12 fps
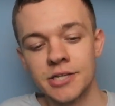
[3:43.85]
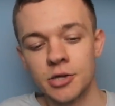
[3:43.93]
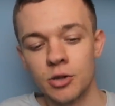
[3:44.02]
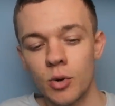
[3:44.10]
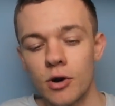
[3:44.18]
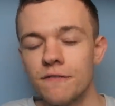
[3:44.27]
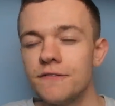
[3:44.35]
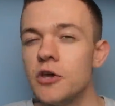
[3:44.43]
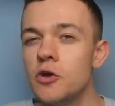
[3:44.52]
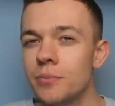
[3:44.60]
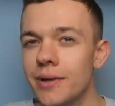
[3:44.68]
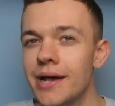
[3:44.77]
So there were a
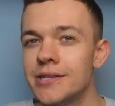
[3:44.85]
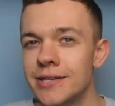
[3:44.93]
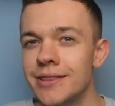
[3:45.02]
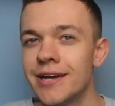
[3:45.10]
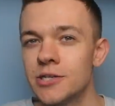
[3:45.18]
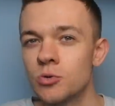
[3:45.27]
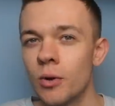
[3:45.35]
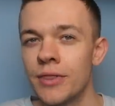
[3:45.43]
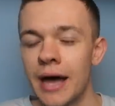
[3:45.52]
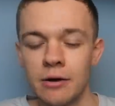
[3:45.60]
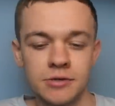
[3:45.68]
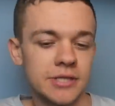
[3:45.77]
few players in that squad
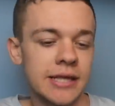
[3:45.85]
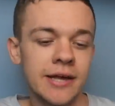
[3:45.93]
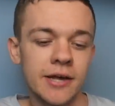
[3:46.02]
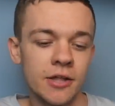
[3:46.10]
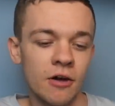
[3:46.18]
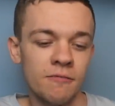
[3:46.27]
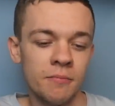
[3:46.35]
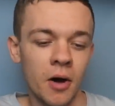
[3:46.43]
that I was thinking of,